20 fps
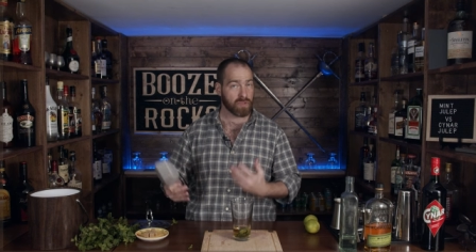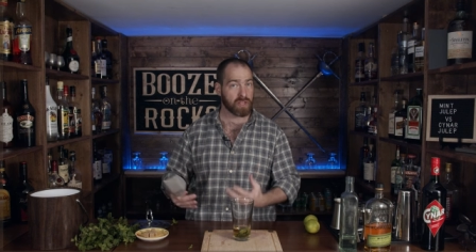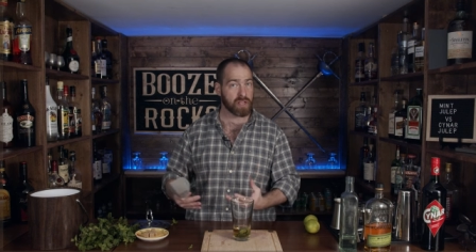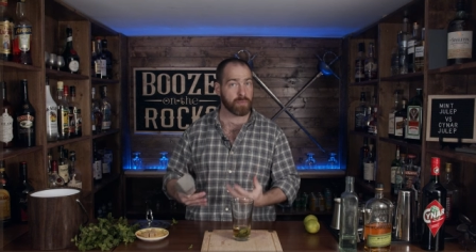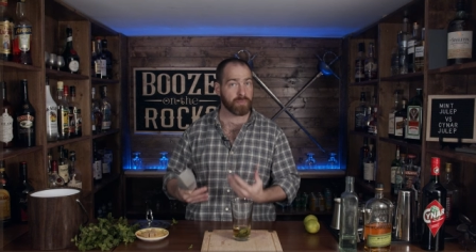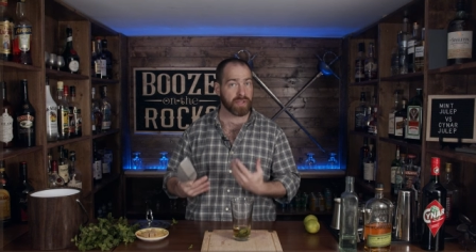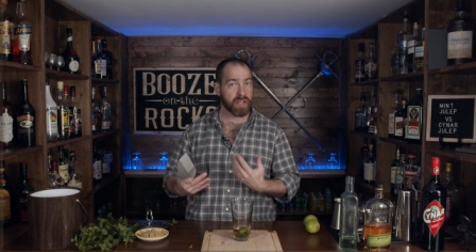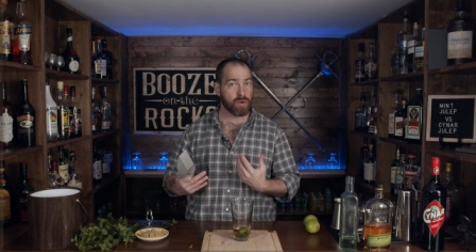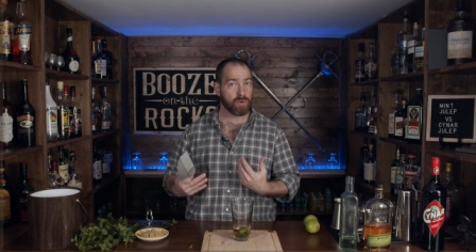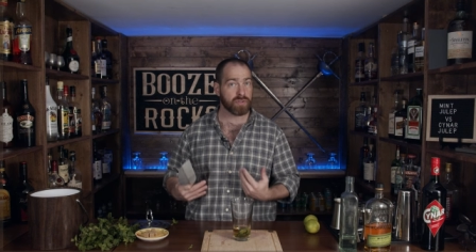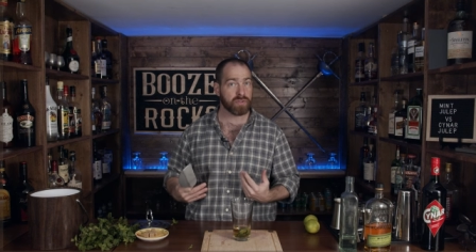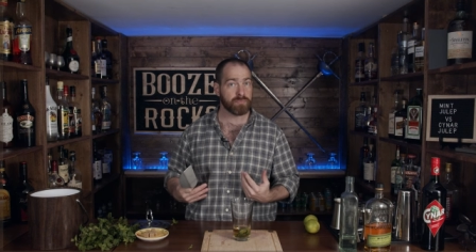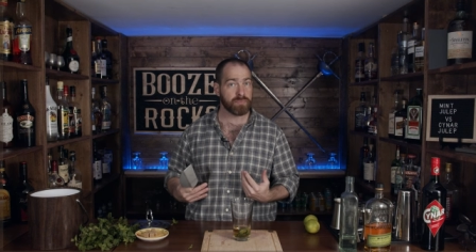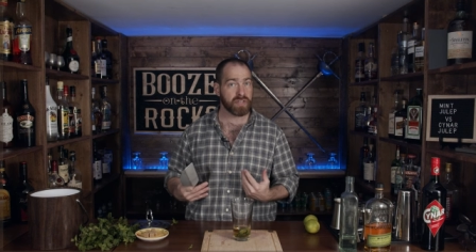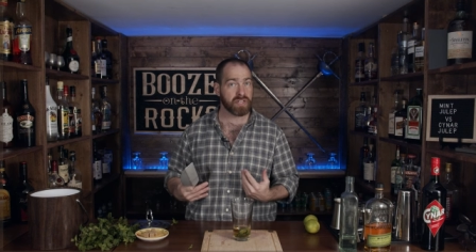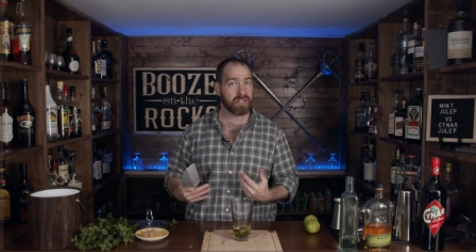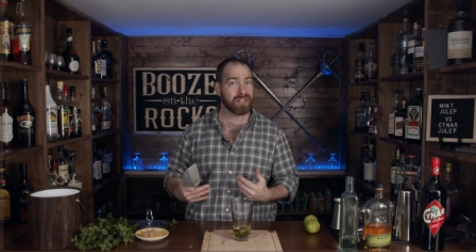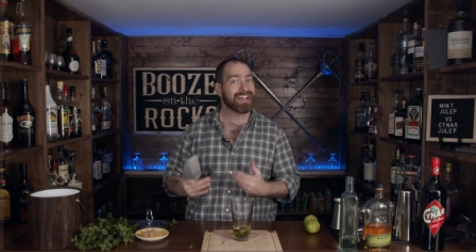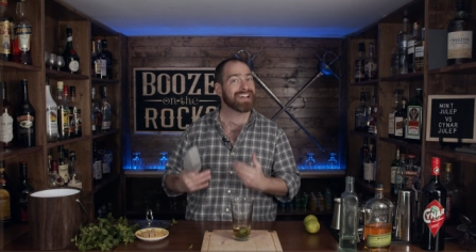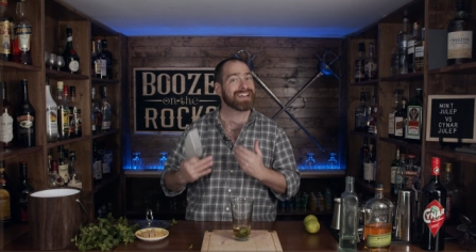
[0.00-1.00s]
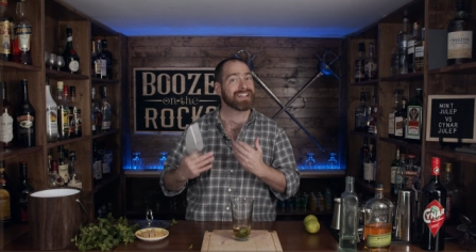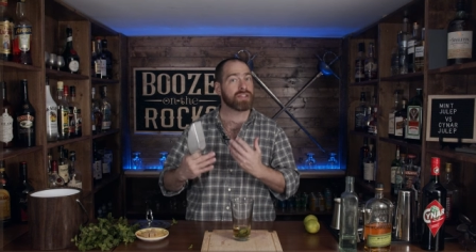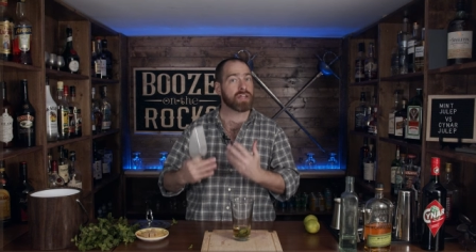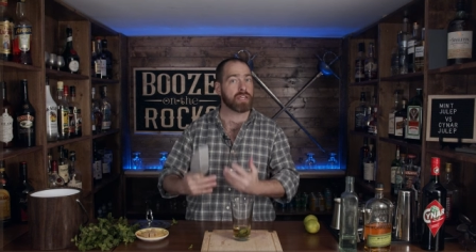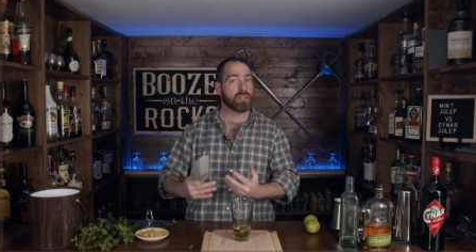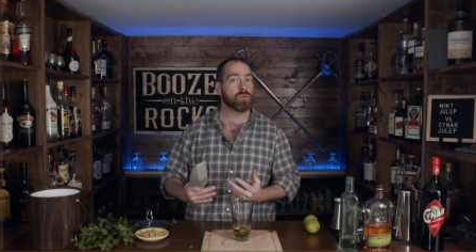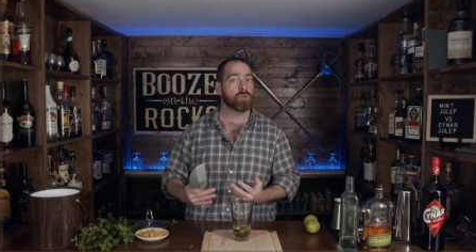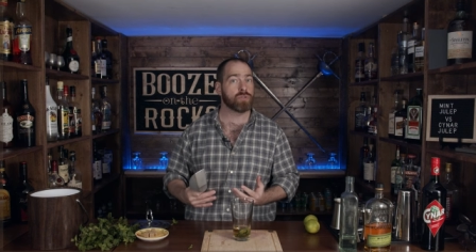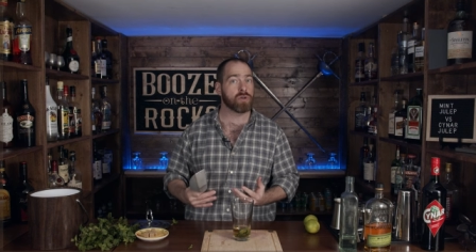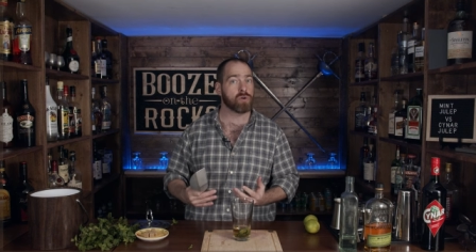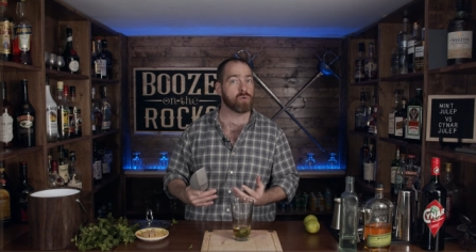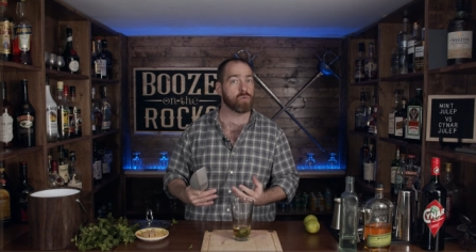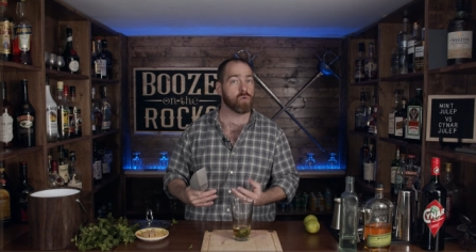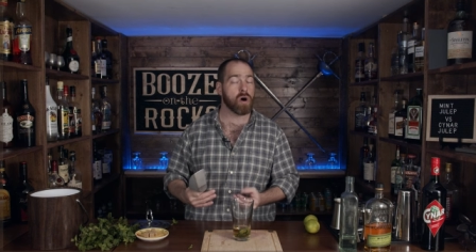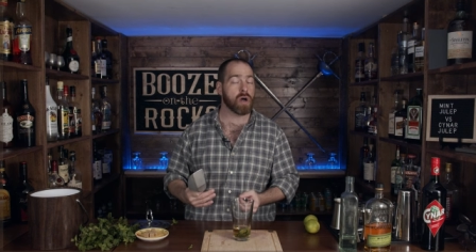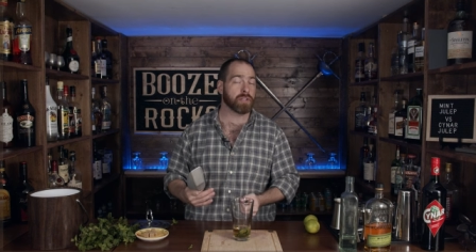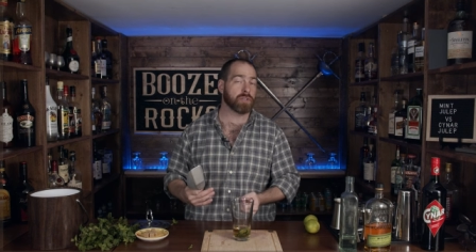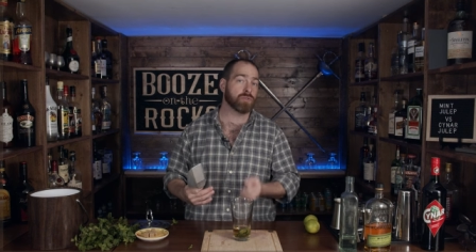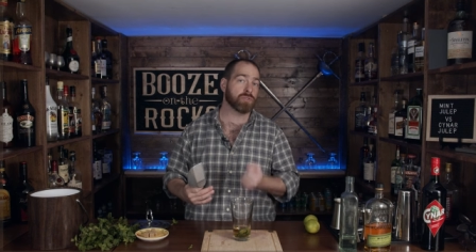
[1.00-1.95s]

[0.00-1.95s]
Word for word: coming out of the mint that you don't want.